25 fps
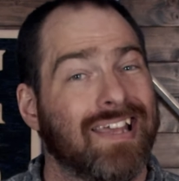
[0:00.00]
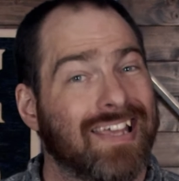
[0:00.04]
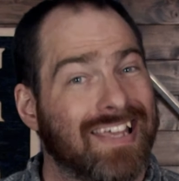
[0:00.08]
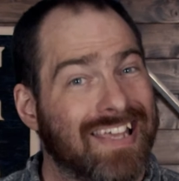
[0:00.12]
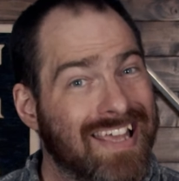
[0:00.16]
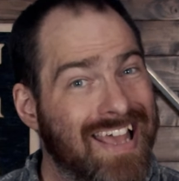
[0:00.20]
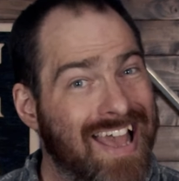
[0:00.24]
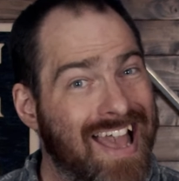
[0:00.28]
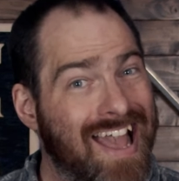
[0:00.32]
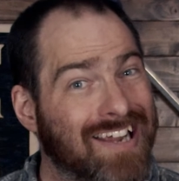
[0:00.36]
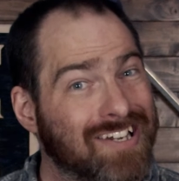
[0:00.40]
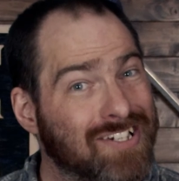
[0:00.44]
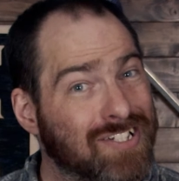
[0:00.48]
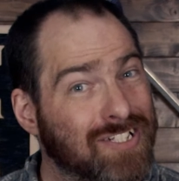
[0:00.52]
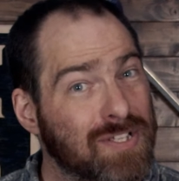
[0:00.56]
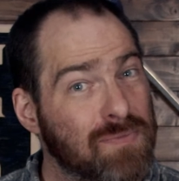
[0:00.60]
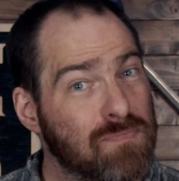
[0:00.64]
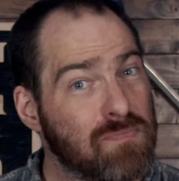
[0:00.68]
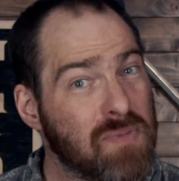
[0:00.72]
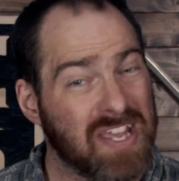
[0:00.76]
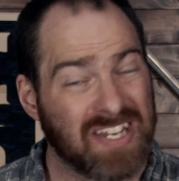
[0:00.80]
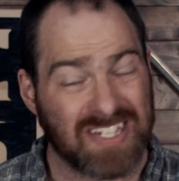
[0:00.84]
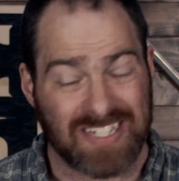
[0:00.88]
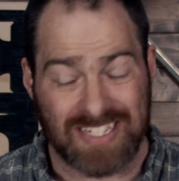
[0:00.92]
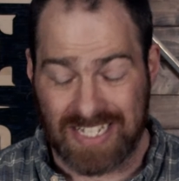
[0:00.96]
He actually
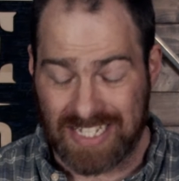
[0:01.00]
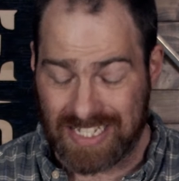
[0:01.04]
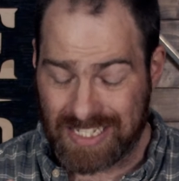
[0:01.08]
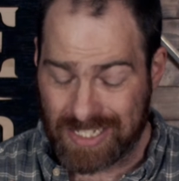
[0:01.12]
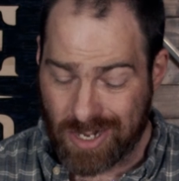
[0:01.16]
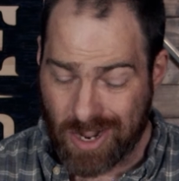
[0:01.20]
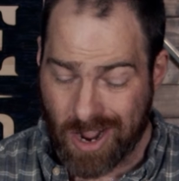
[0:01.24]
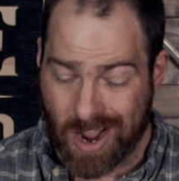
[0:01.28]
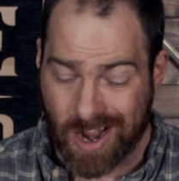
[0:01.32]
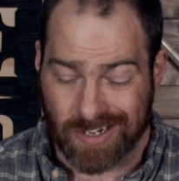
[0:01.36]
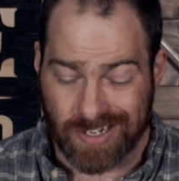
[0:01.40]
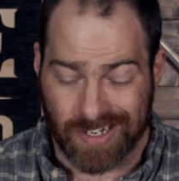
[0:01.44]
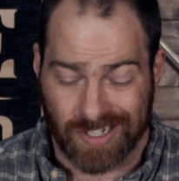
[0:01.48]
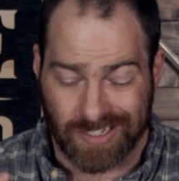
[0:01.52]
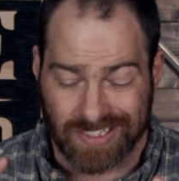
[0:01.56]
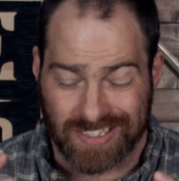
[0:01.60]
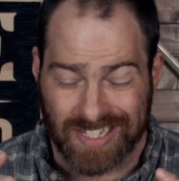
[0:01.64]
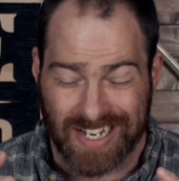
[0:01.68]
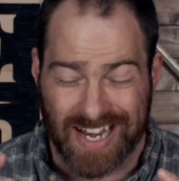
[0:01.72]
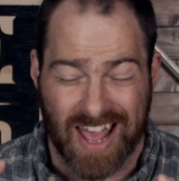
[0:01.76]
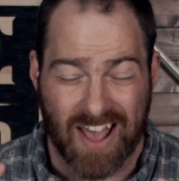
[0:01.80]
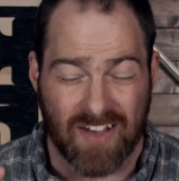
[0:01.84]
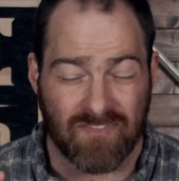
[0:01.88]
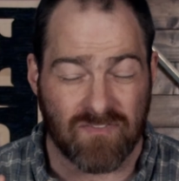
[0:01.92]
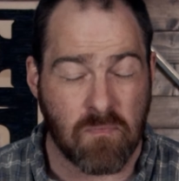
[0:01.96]
makes these cocktails
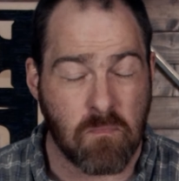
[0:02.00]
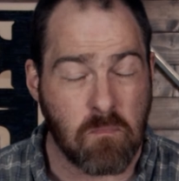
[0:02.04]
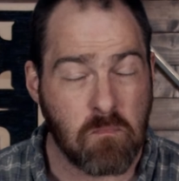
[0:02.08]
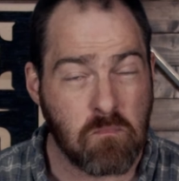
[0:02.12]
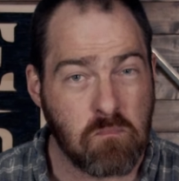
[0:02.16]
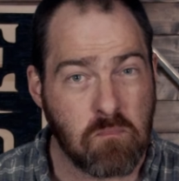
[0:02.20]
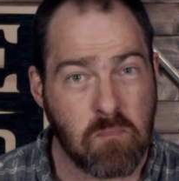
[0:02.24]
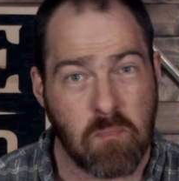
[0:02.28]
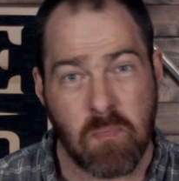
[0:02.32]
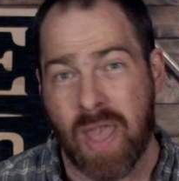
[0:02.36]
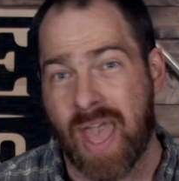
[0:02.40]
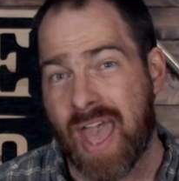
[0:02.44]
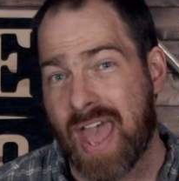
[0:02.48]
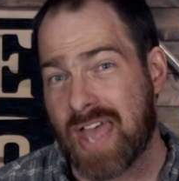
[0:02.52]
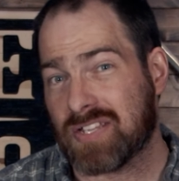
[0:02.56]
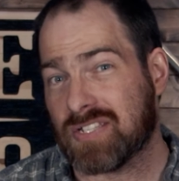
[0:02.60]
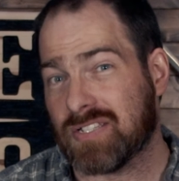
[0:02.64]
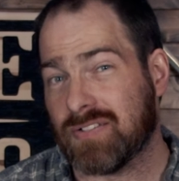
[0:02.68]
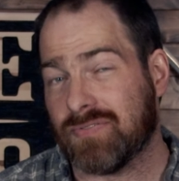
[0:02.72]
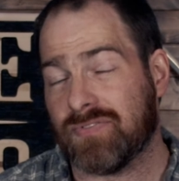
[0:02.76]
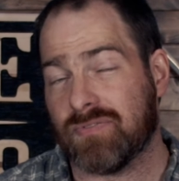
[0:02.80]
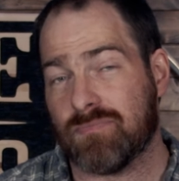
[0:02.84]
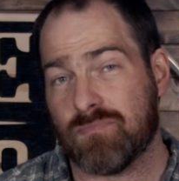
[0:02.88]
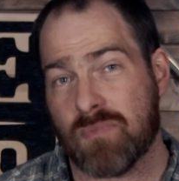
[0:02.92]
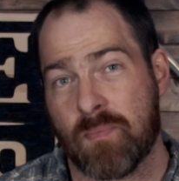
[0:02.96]
that have
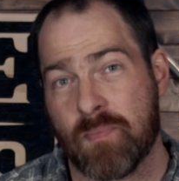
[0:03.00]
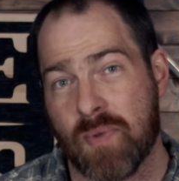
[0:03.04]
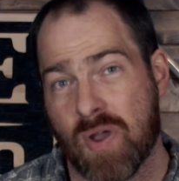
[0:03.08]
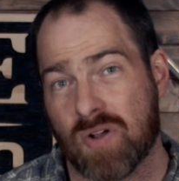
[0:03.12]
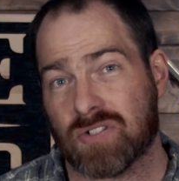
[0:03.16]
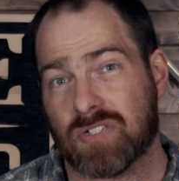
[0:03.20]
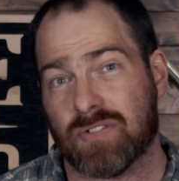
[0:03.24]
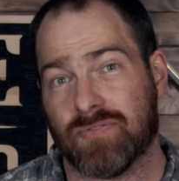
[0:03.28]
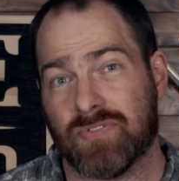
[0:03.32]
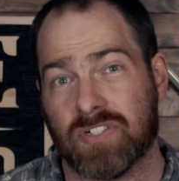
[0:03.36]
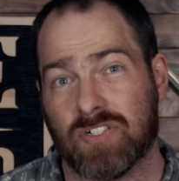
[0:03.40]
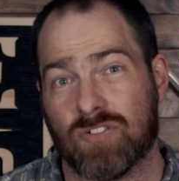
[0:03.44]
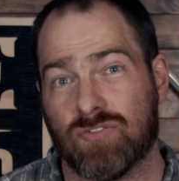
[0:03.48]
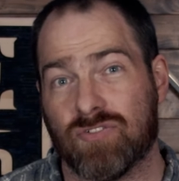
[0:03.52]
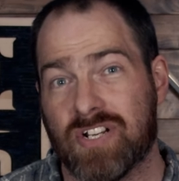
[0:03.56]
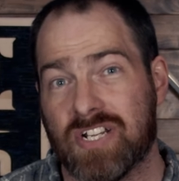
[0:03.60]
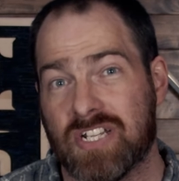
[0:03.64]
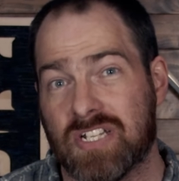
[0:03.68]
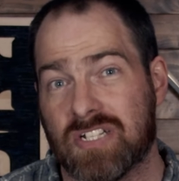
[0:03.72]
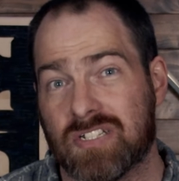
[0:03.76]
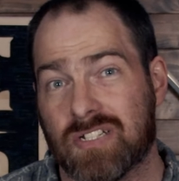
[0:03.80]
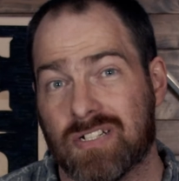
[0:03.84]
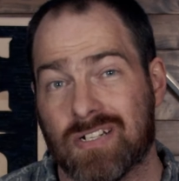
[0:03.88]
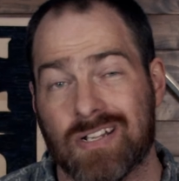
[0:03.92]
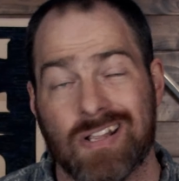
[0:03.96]
massive amounts of
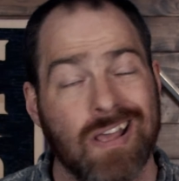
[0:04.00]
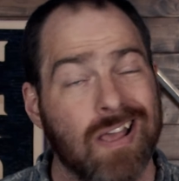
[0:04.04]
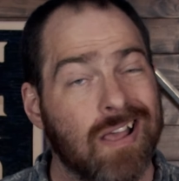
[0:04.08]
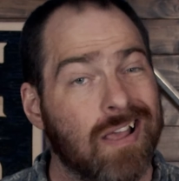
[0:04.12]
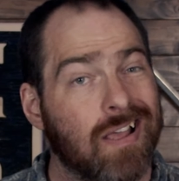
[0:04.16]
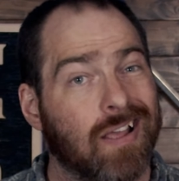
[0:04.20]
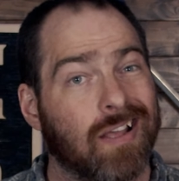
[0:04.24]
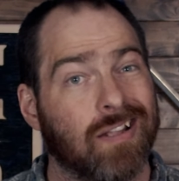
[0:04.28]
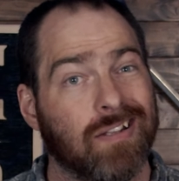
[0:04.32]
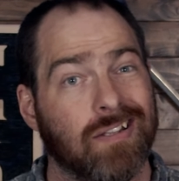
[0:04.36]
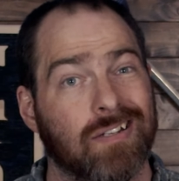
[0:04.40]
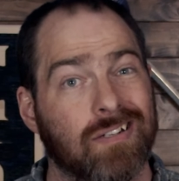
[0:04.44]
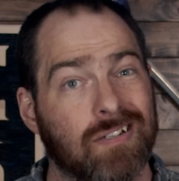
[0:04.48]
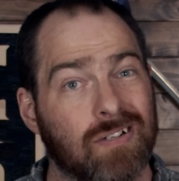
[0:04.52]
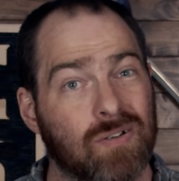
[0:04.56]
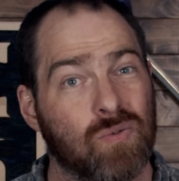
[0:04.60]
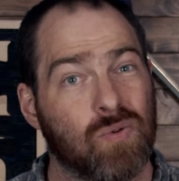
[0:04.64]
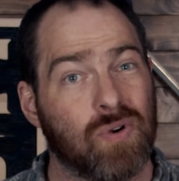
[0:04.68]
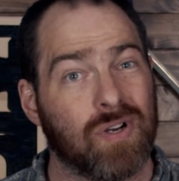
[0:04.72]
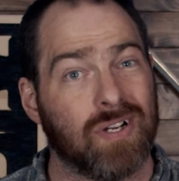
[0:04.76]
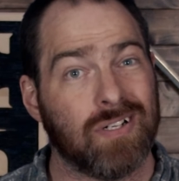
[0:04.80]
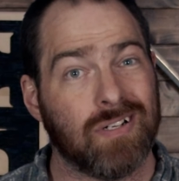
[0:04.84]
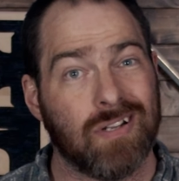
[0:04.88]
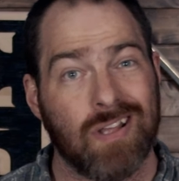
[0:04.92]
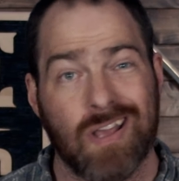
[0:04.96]
ingredients in it, and you know
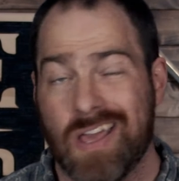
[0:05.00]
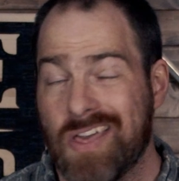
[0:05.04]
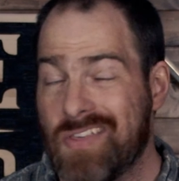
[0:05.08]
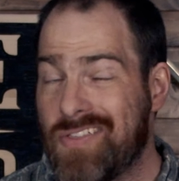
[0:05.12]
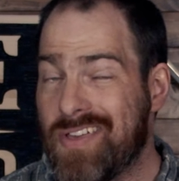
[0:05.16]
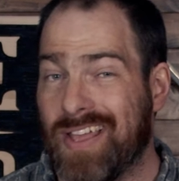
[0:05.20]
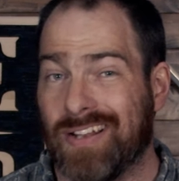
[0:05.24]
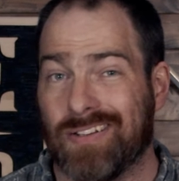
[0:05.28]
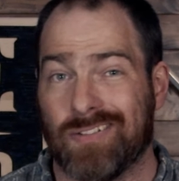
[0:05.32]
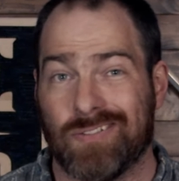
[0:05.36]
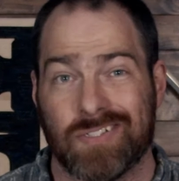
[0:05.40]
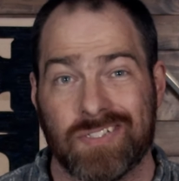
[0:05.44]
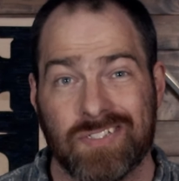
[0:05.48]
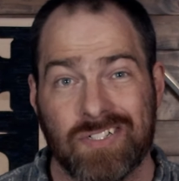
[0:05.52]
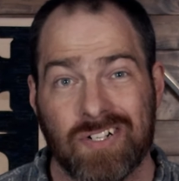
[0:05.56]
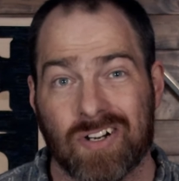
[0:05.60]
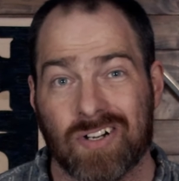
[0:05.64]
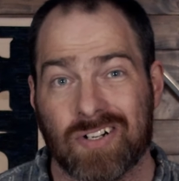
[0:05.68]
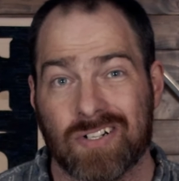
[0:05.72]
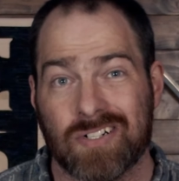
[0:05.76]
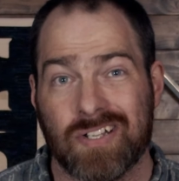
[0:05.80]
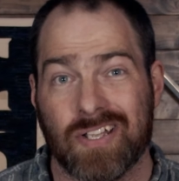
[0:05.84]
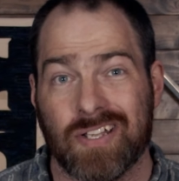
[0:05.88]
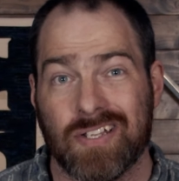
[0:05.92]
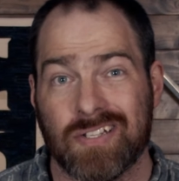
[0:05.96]
what? They look
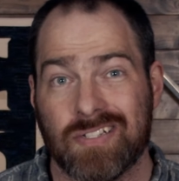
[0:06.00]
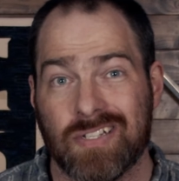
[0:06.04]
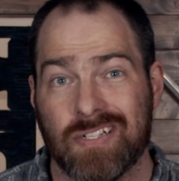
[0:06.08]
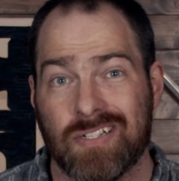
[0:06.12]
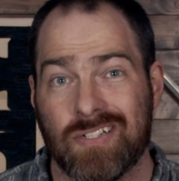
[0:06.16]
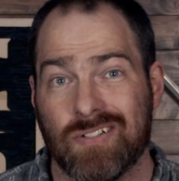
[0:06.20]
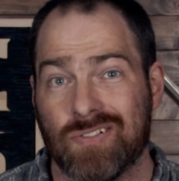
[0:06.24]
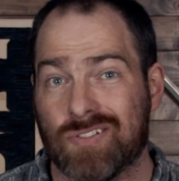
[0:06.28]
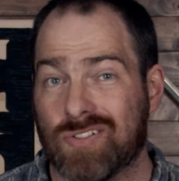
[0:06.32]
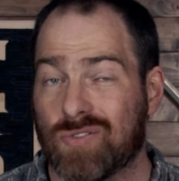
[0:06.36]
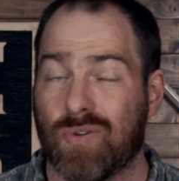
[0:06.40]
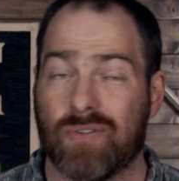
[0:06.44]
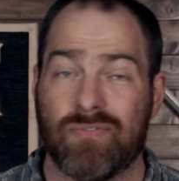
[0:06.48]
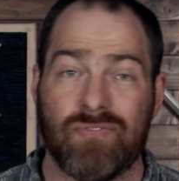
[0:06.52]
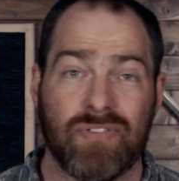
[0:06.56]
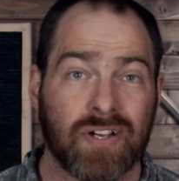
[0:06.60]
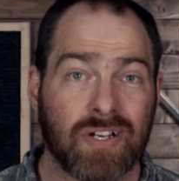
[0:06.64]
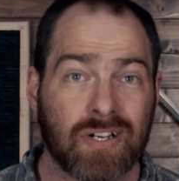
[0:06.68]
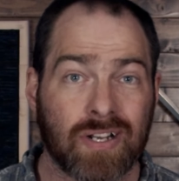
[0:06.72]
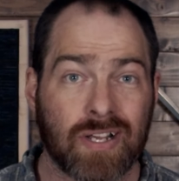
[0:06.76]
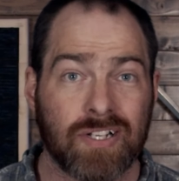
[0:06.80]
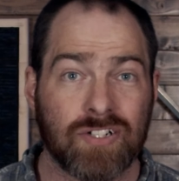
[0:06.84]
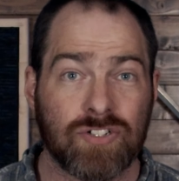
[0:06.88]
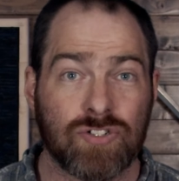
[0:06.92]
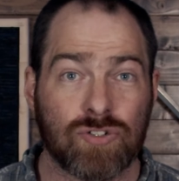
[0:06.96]
darn tasty too, so I
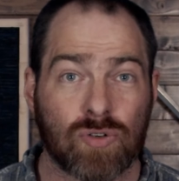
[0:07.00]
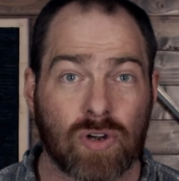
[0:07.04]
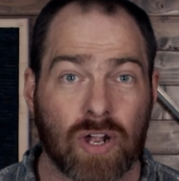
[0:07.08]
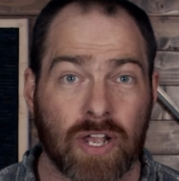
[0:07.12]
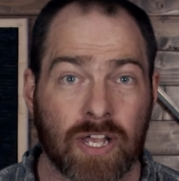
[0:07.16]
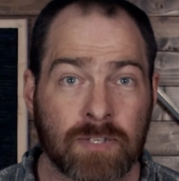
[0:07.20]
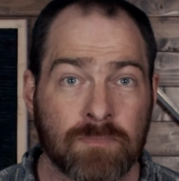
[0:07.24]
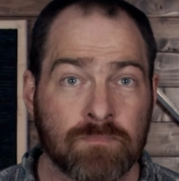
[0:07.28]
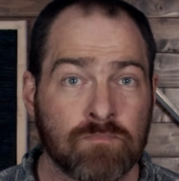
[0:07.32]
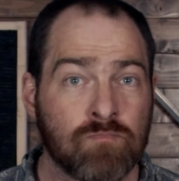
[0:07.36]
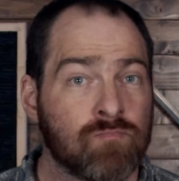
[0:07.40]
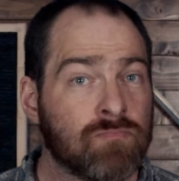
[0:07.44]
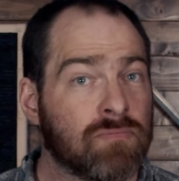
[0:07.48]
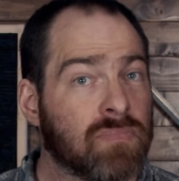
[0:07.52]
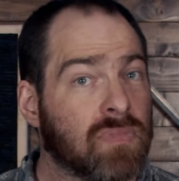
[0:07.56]
figured I'd try it.